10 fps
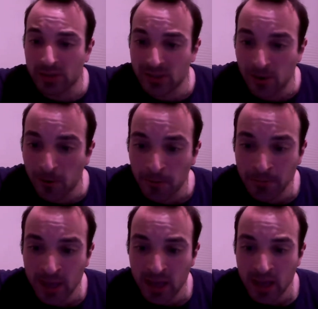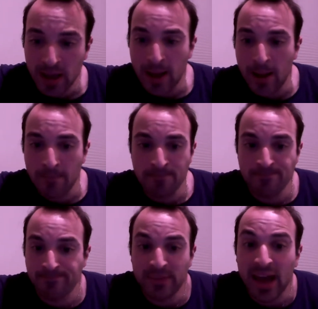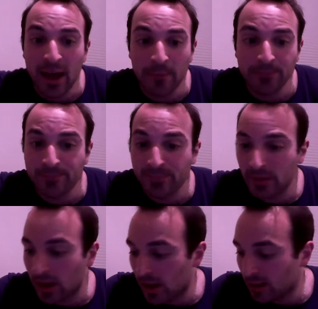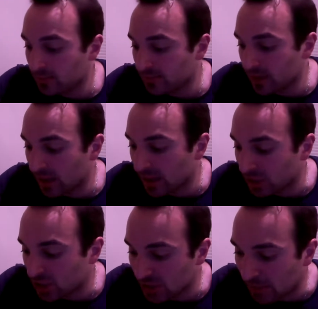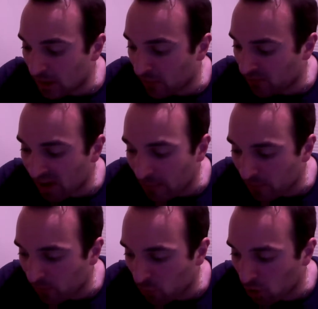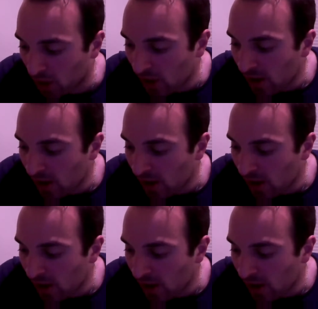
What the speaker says: So, it's just a matter of time before.